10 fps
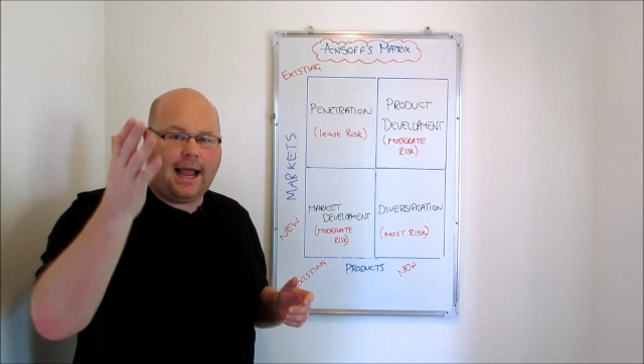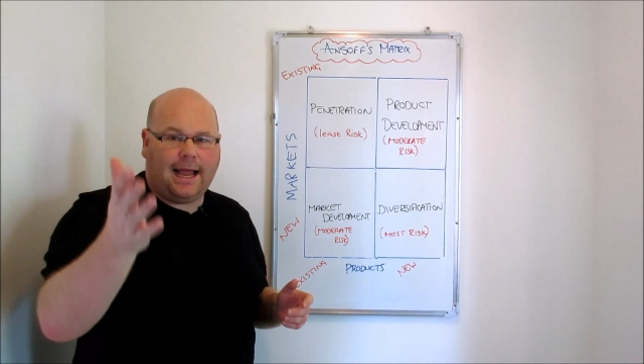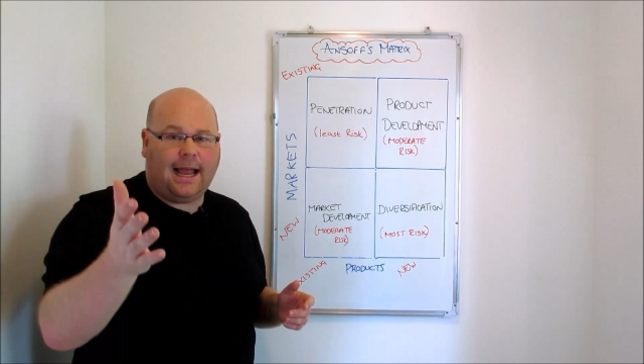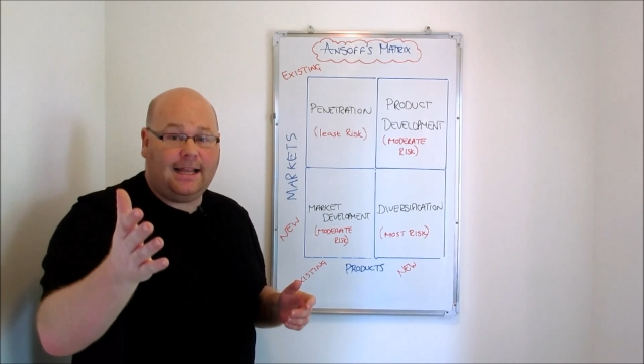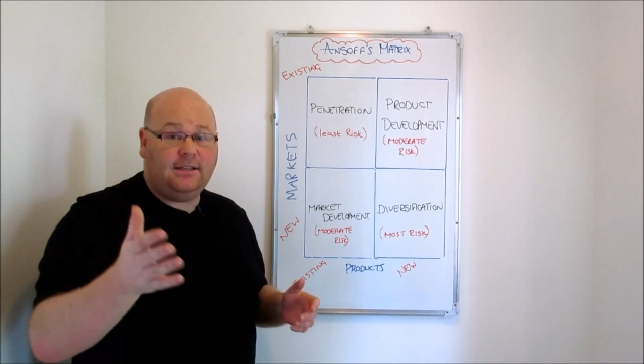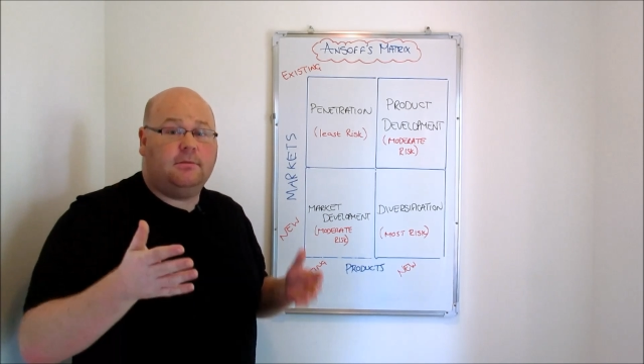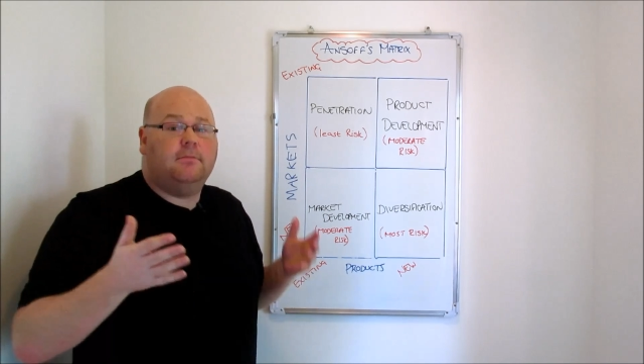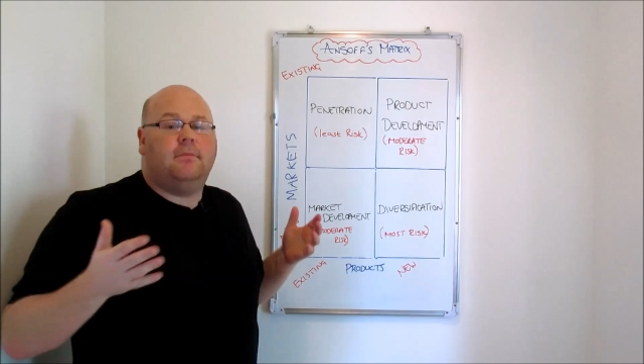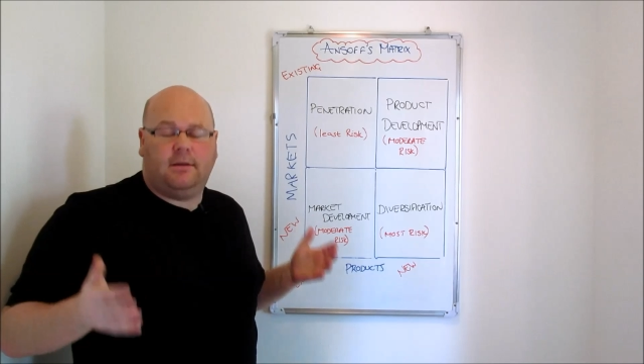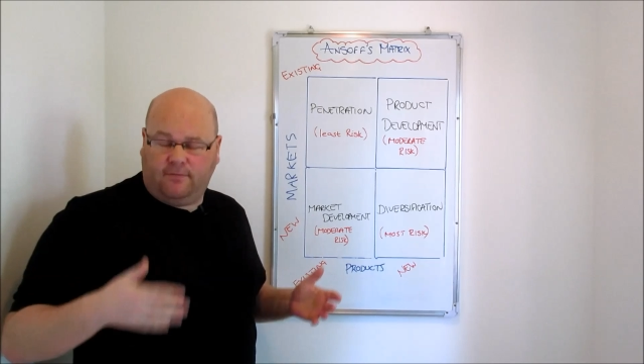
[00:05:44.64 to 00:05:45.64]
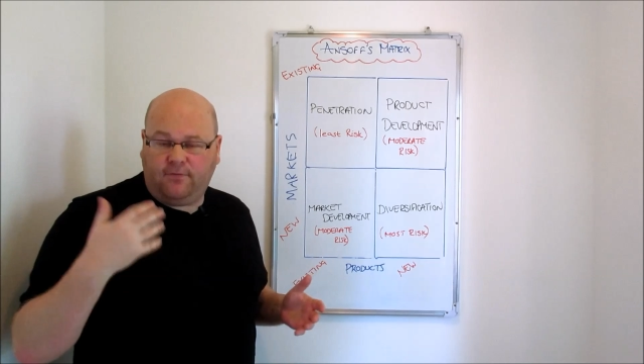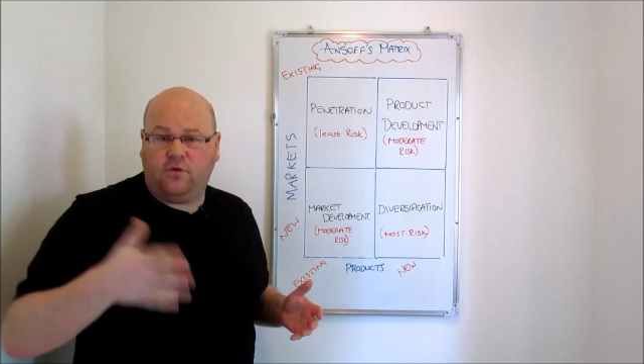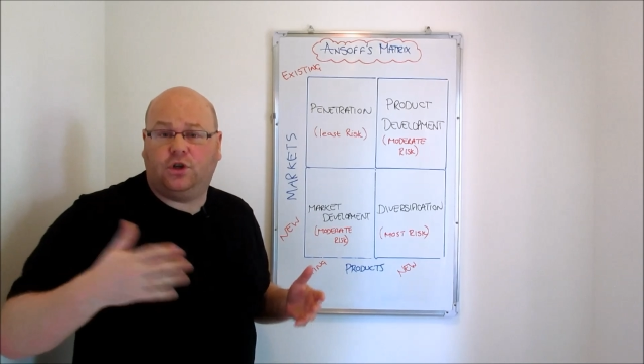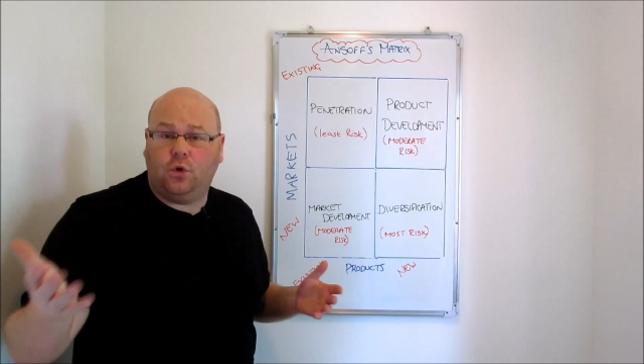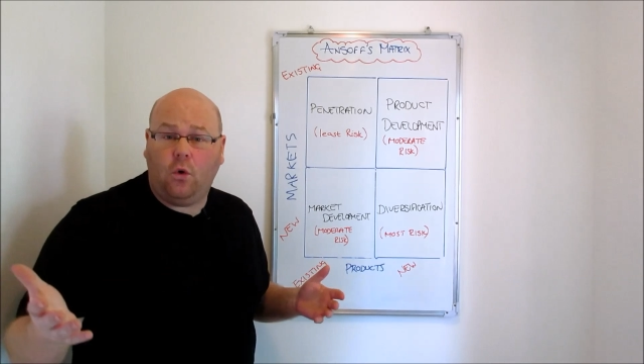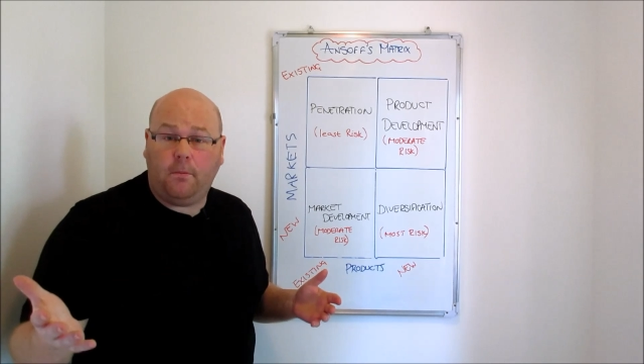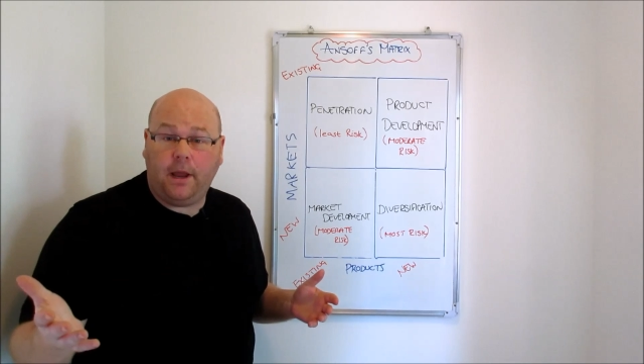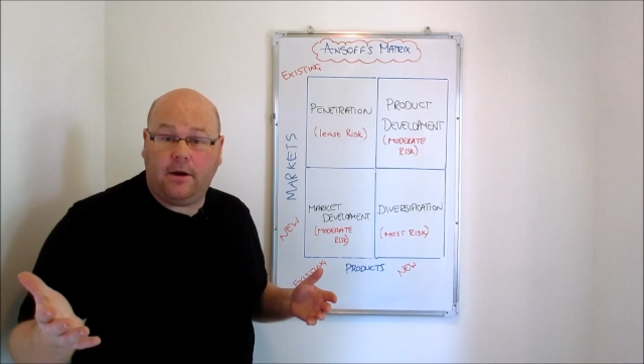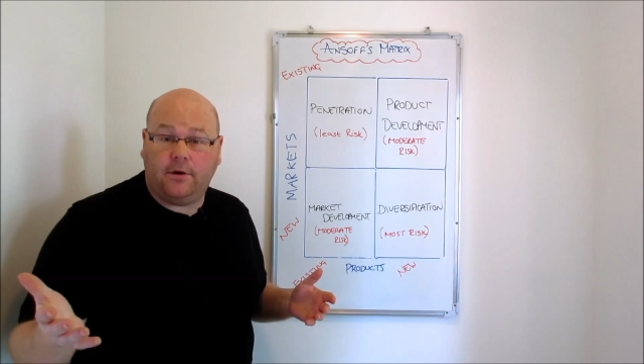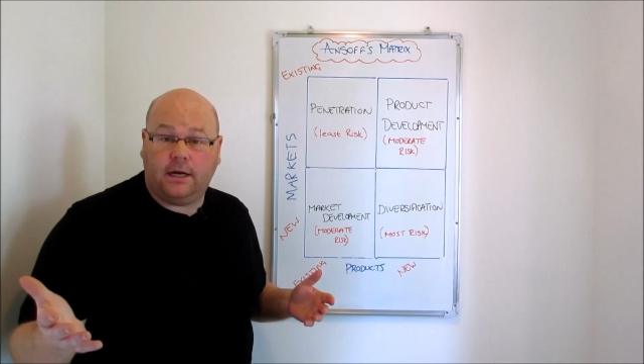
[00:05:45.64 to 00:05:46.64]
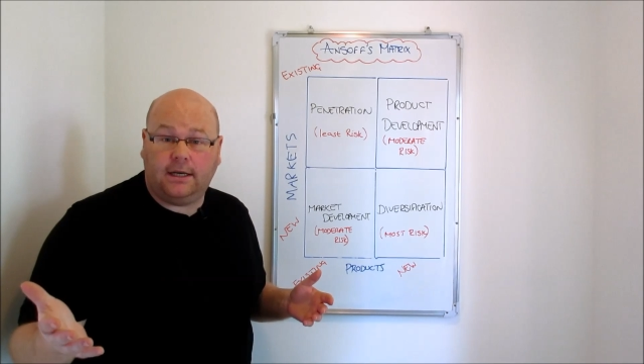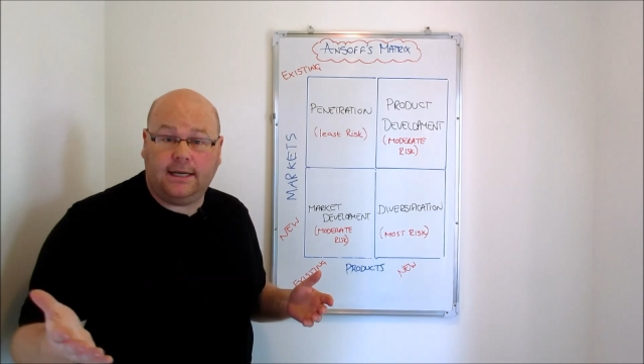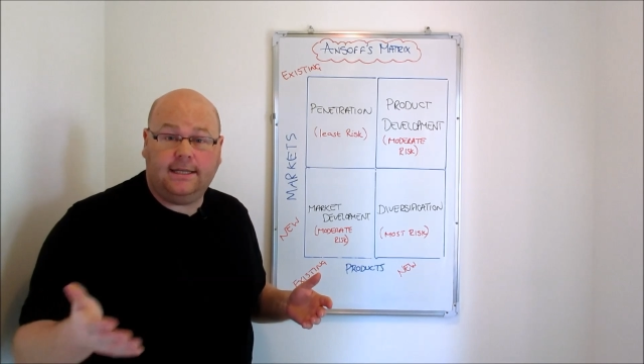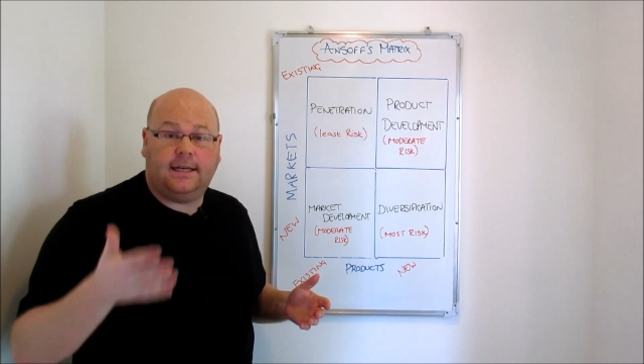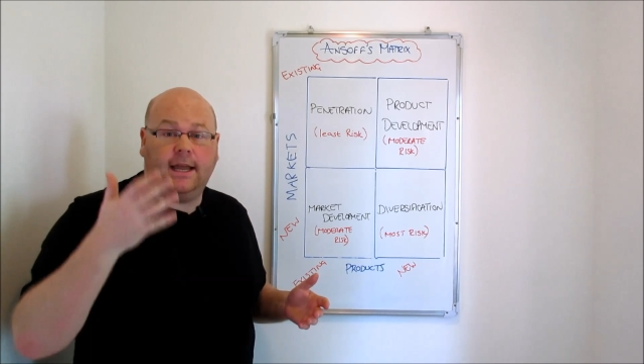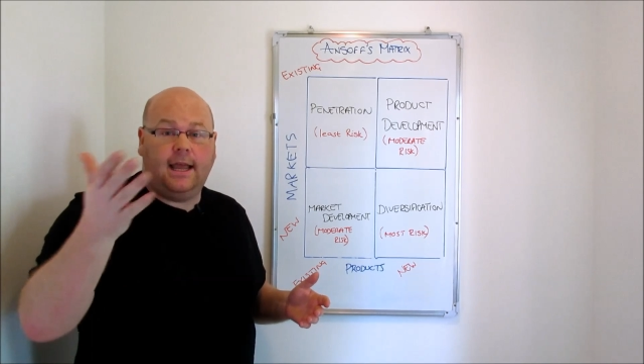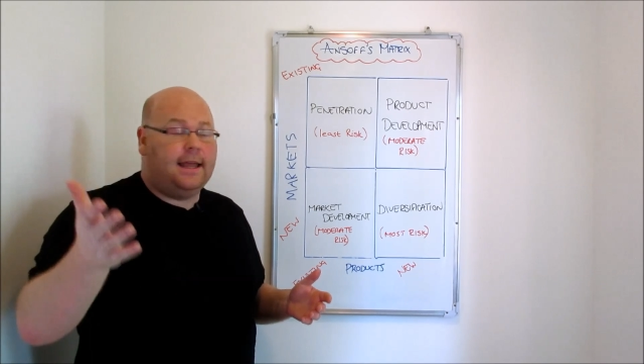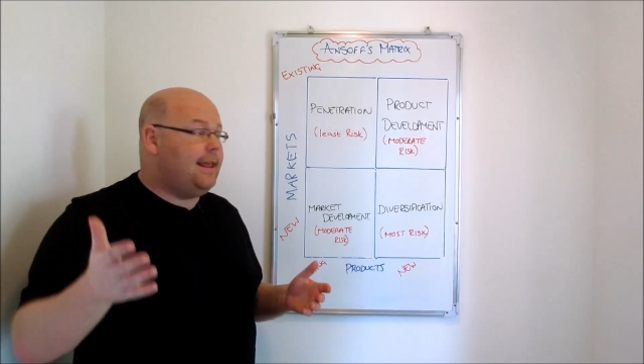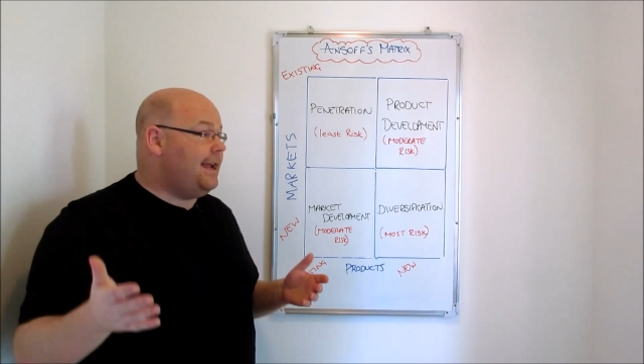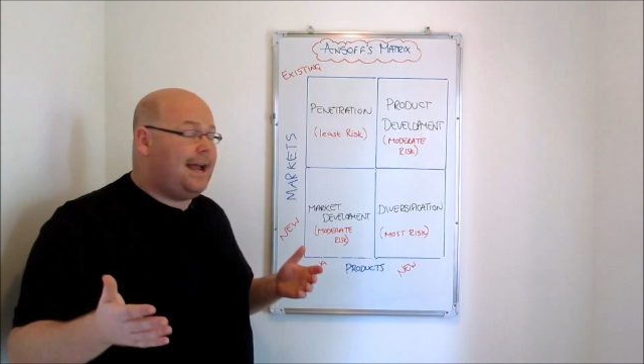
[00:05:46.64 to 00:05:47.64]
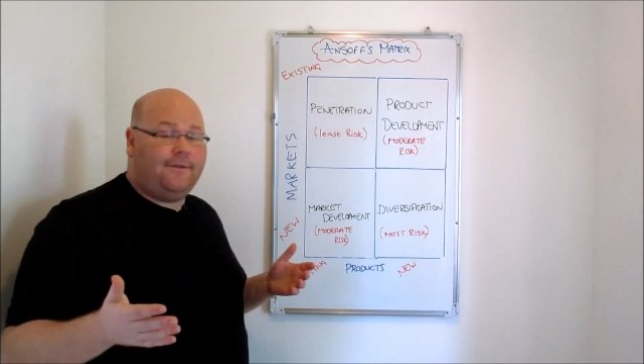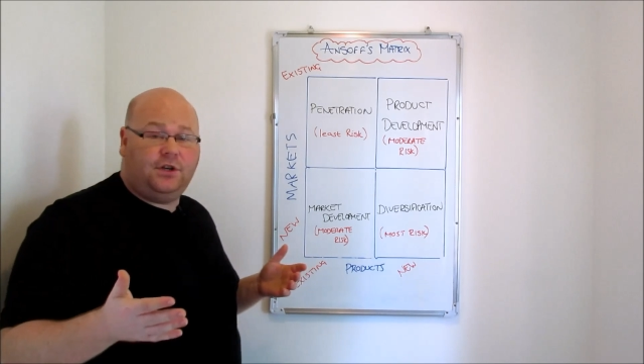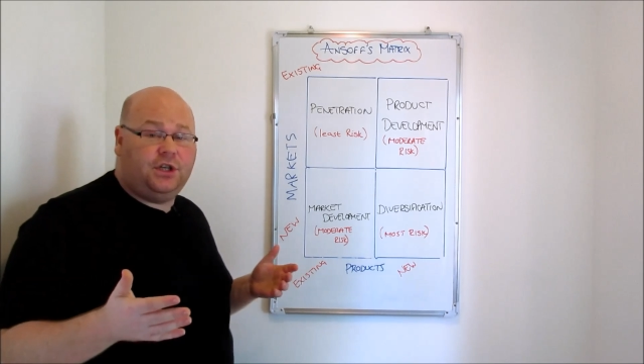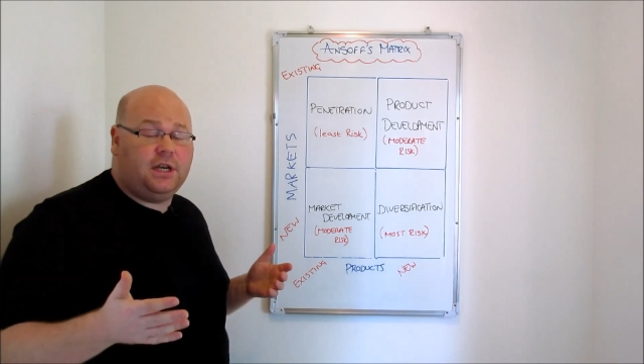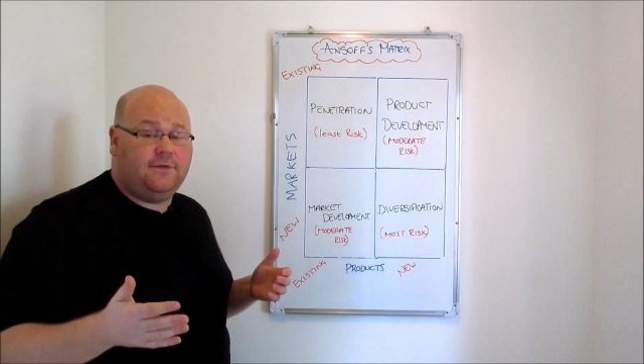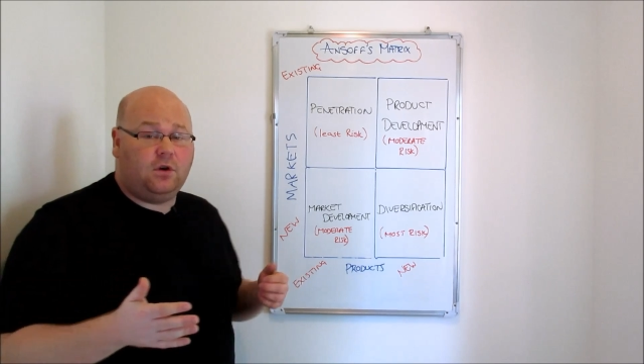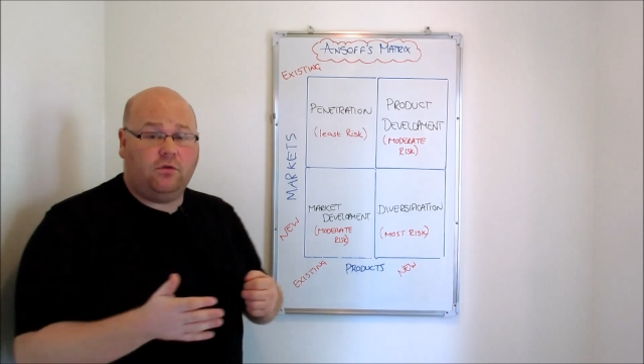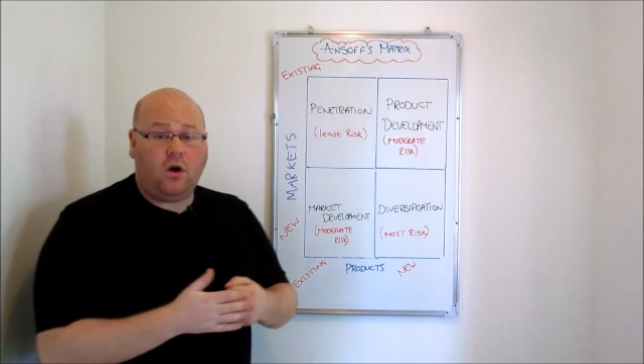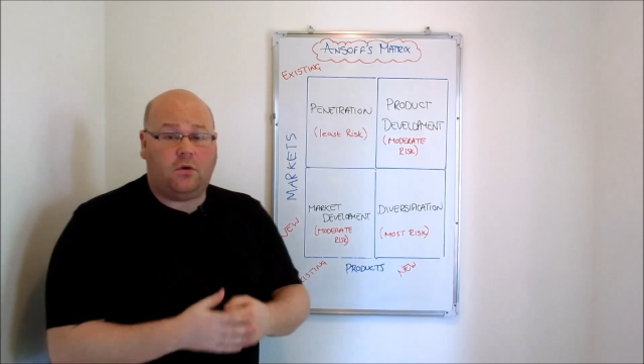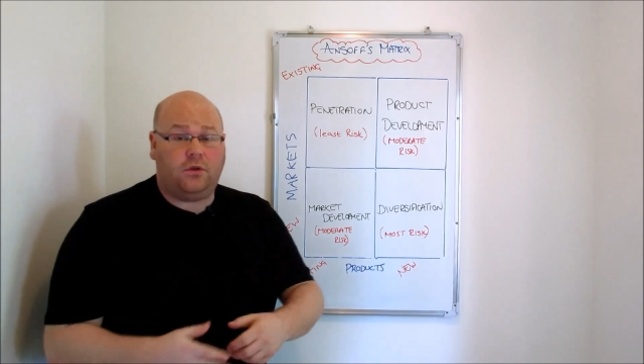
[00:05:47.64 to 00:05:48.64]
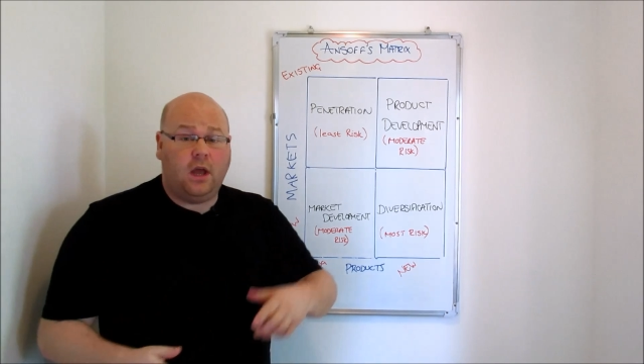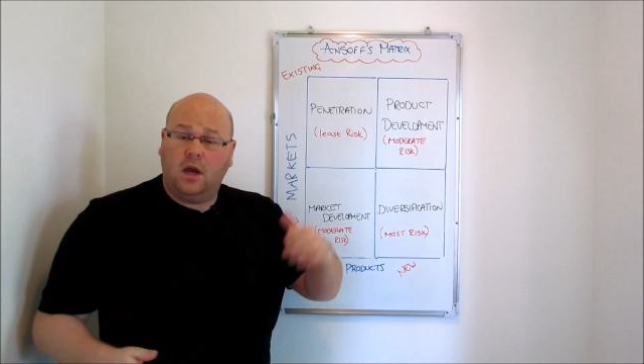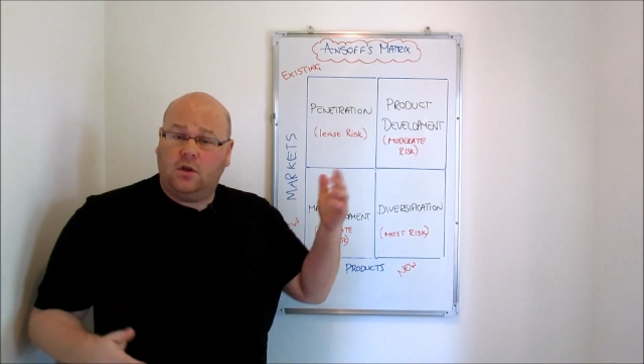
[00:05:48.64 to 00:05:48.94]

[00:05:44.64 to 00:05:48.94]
and for a short period at least, they have achieved growth.